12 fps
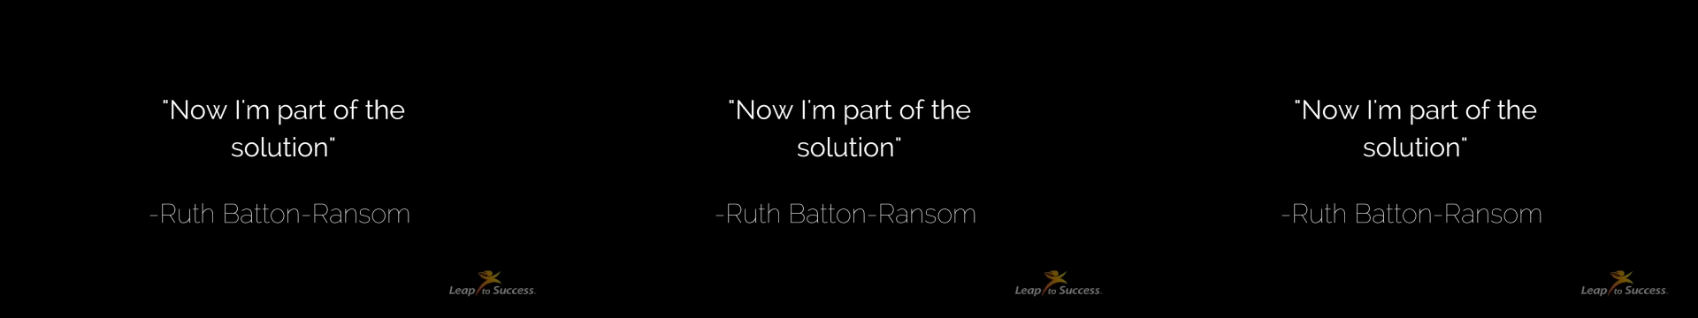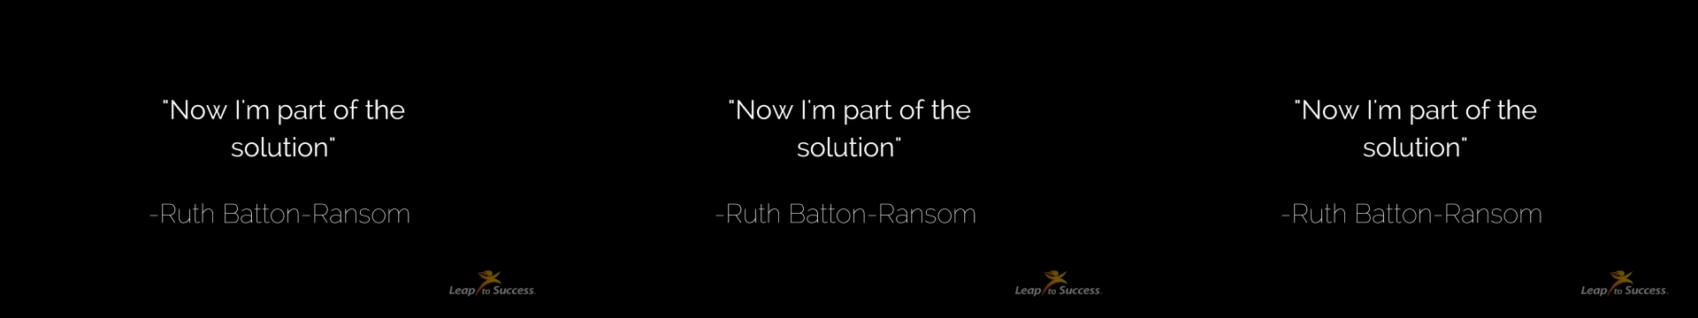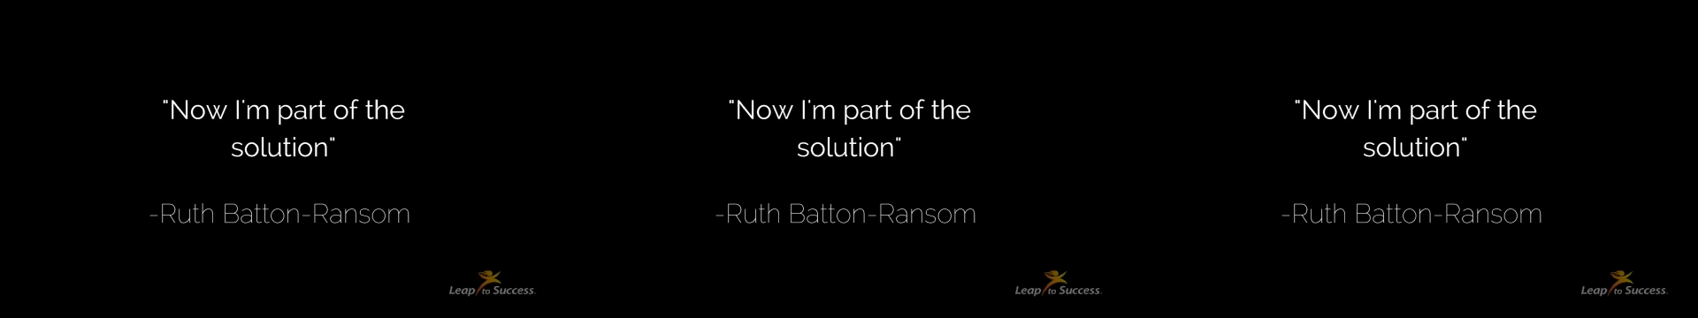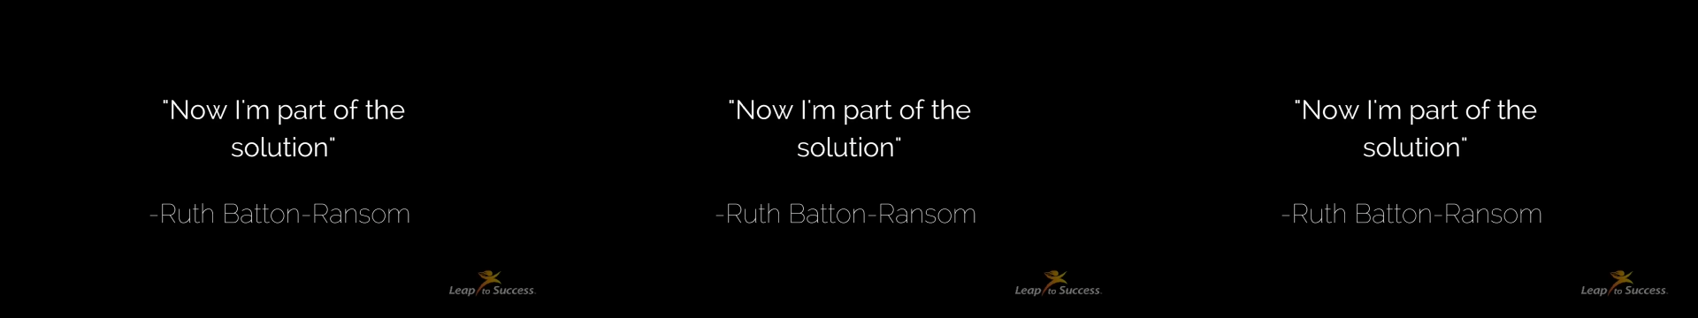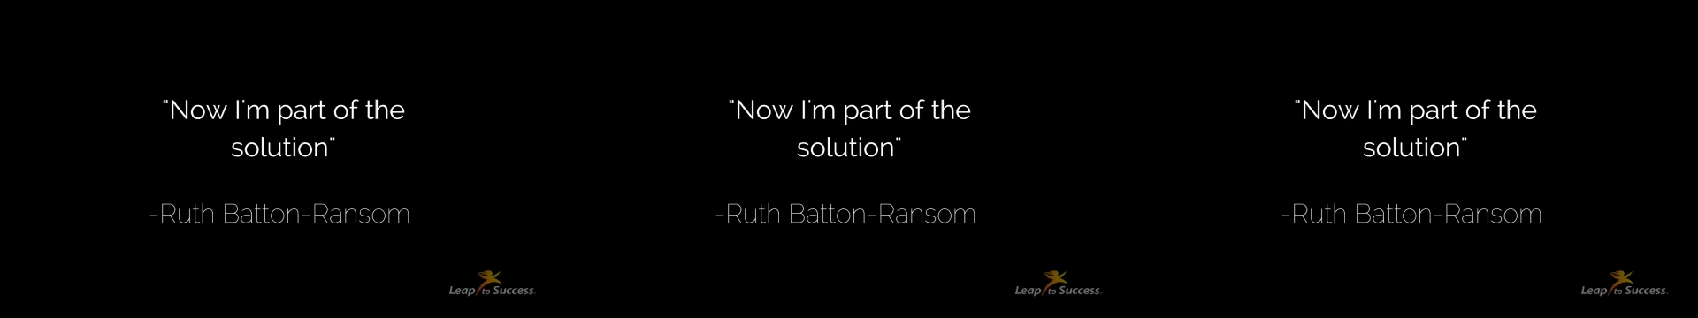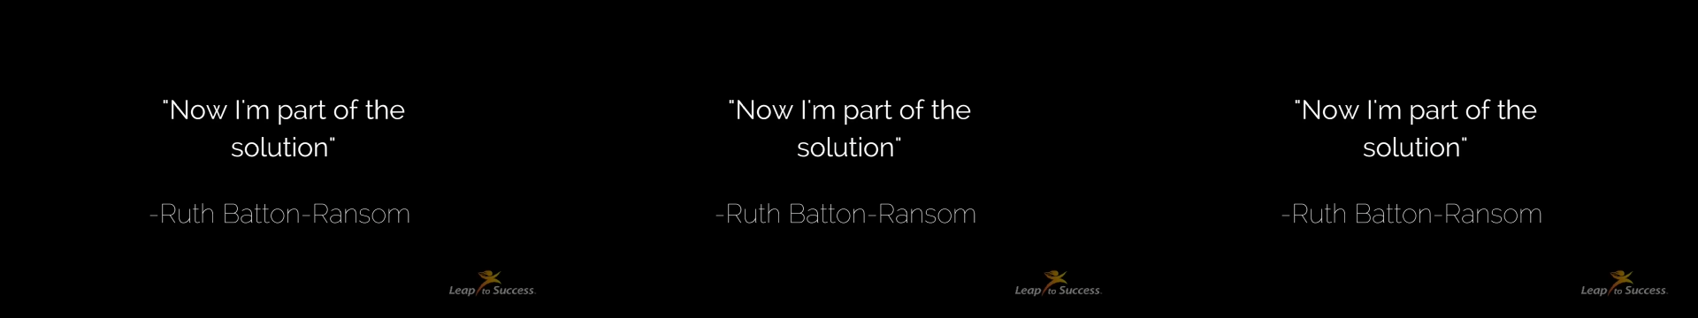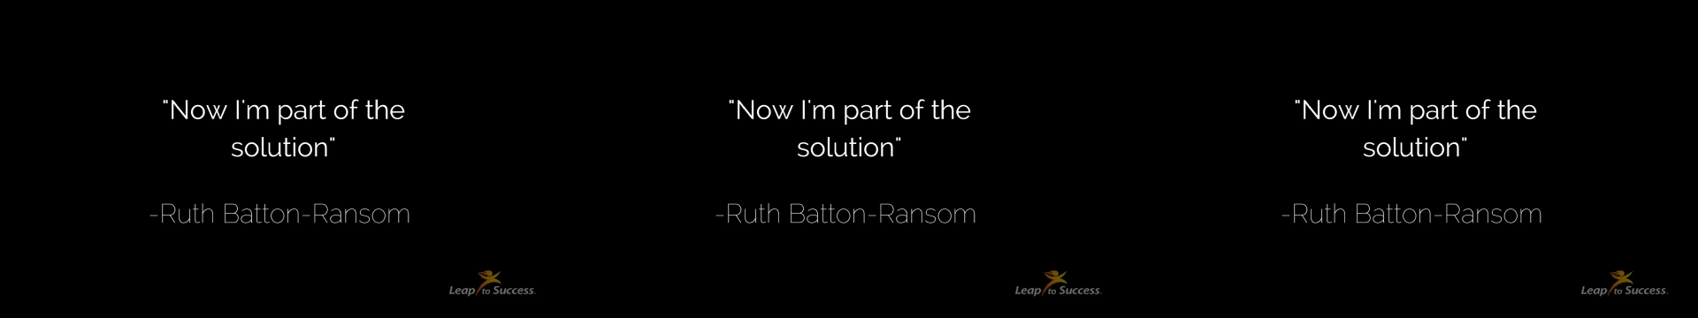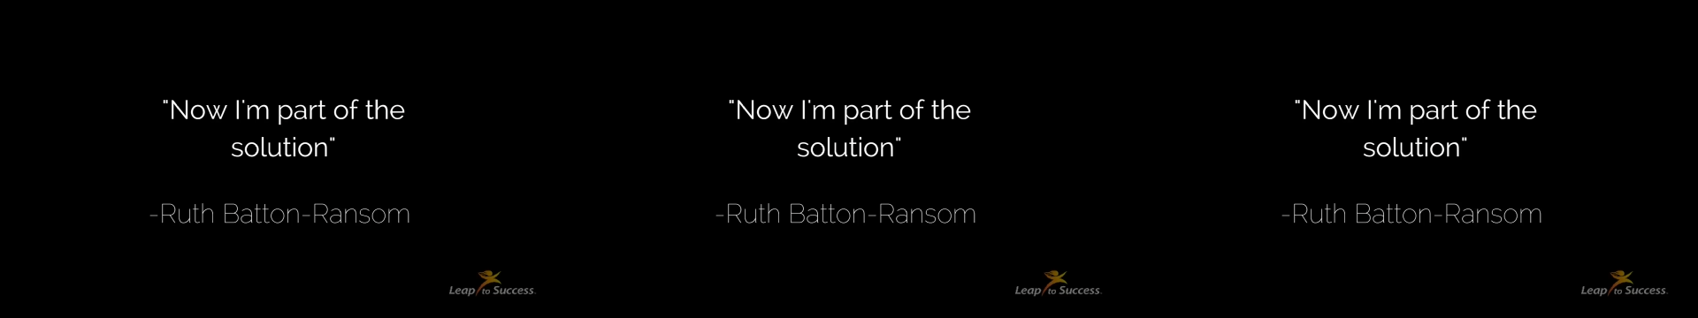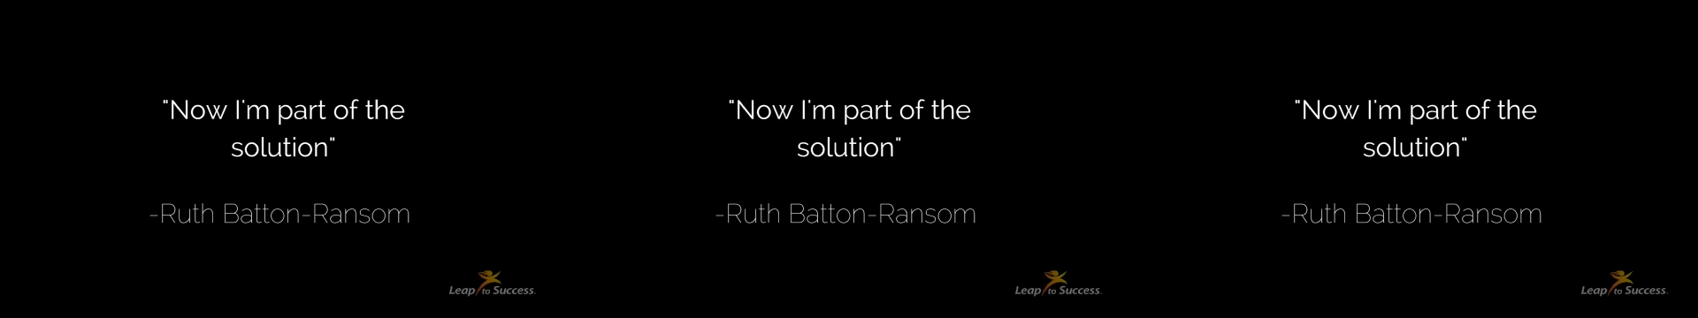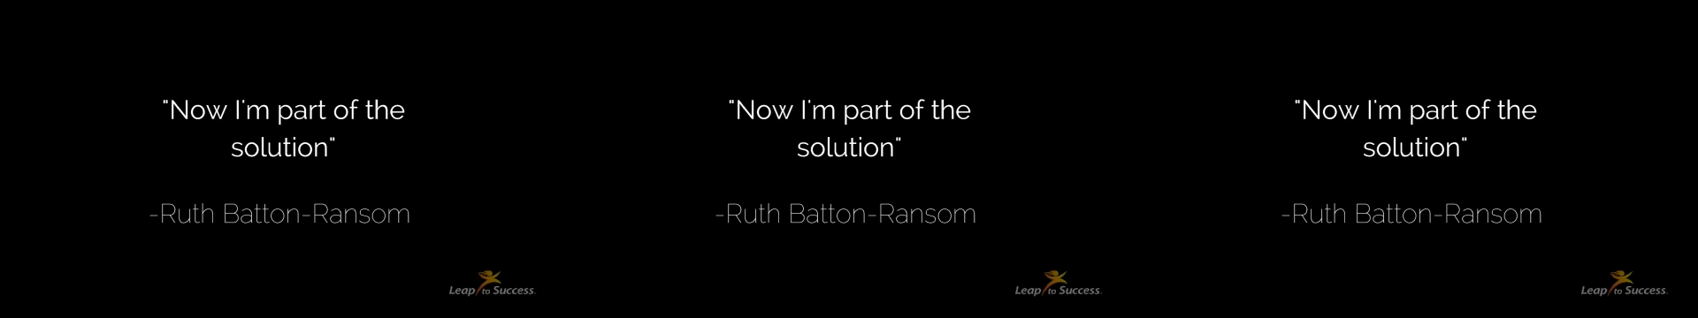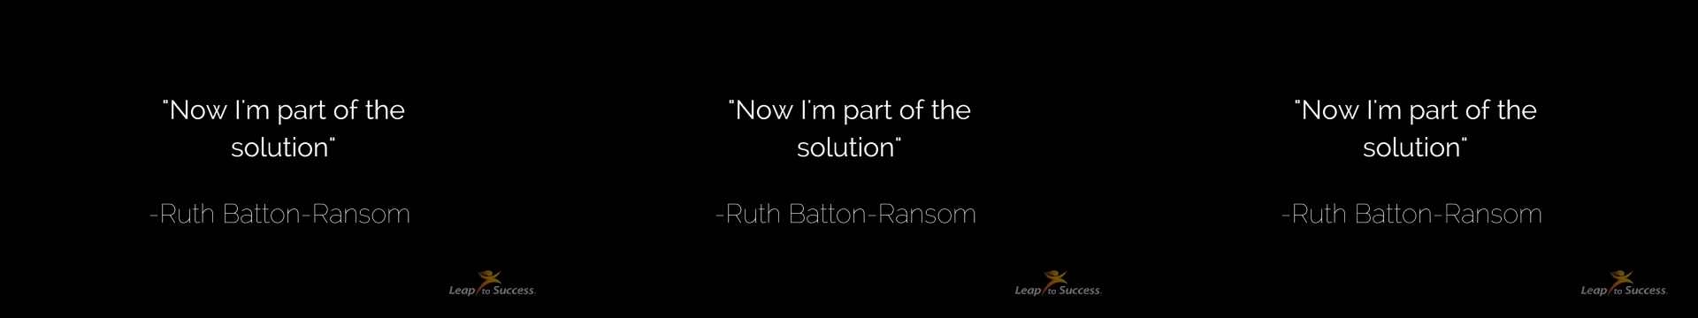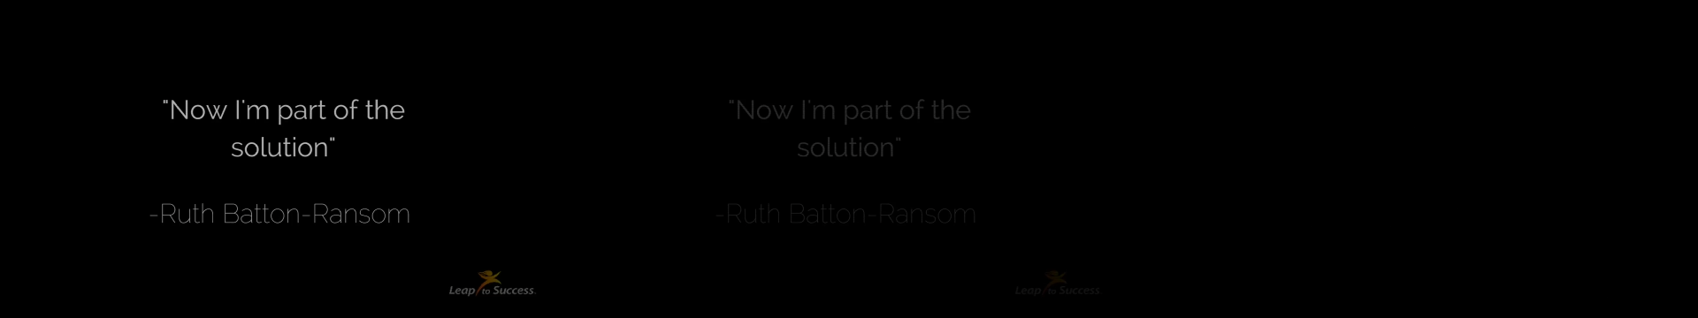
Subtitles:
Nobody's mouth can be seen.